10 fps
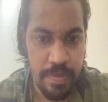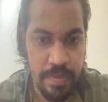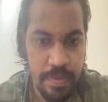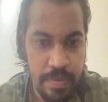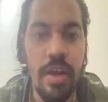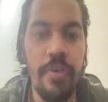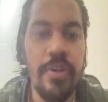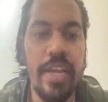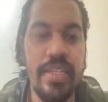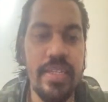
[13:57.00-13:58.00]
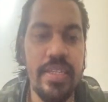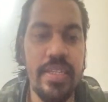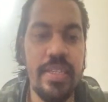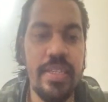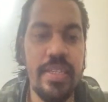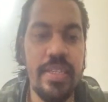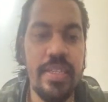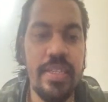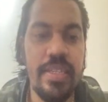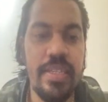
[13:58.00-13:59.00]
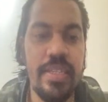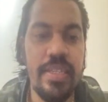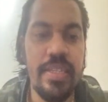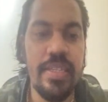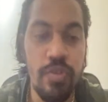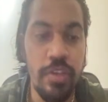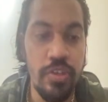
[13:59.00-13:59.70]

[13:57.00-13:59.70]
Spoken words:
So now you can see this IP address belongs to this